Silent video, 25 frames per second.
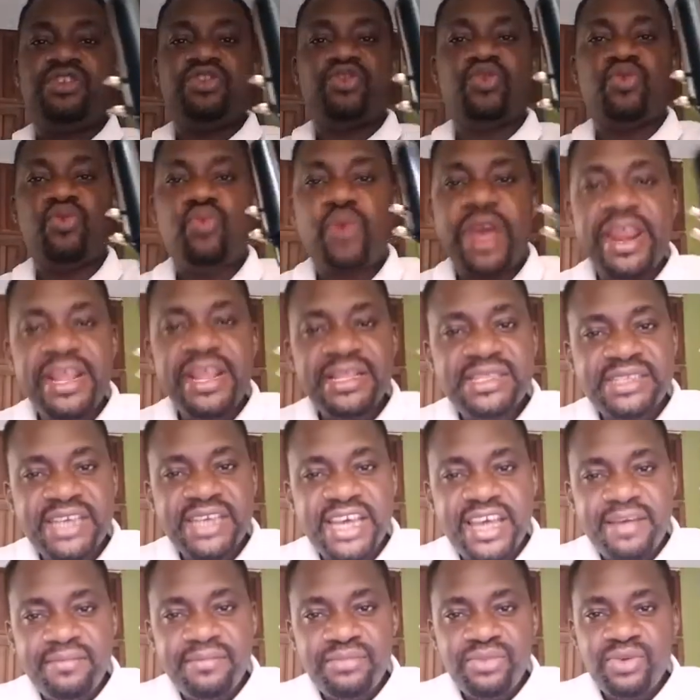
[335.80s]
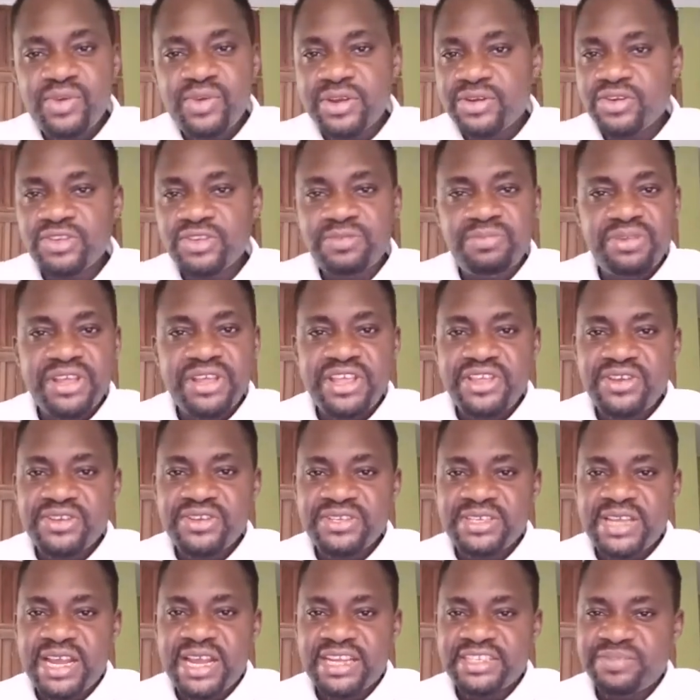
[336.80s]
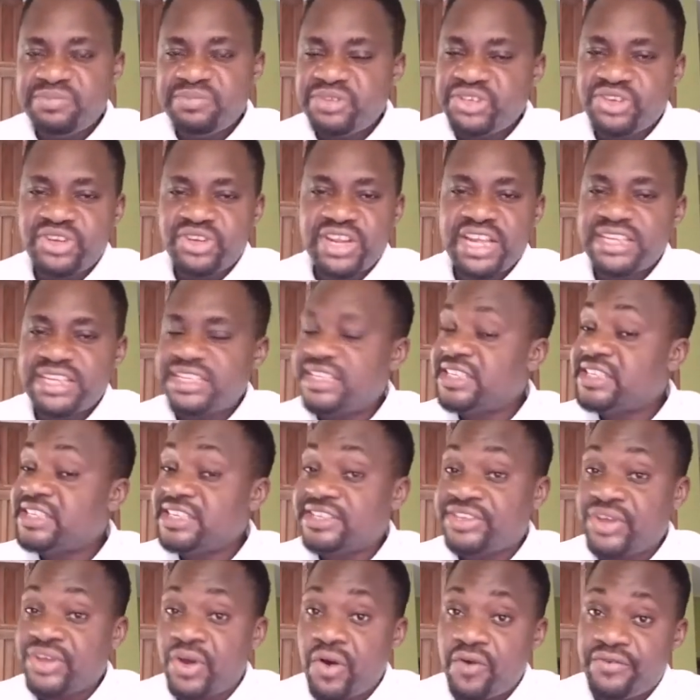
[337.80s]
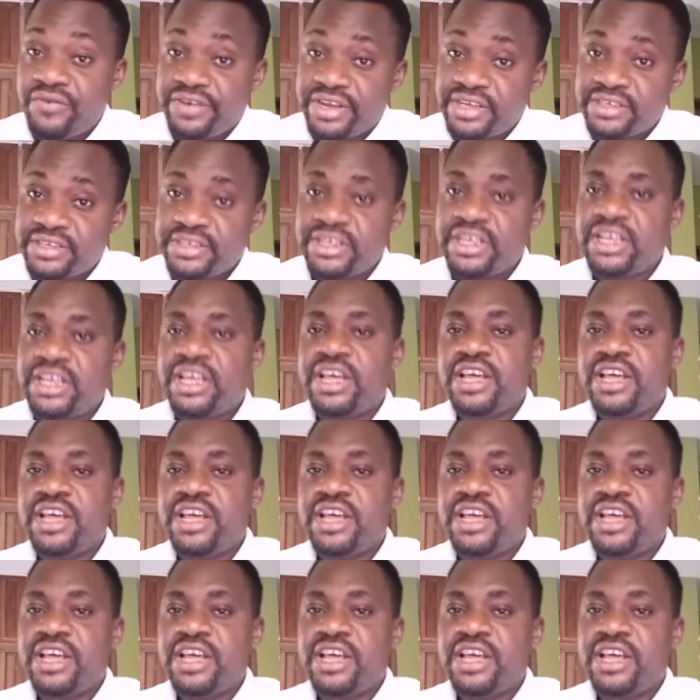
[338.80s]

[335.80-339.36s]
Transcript: So anytime you are not playing your sax, make sure that it is covered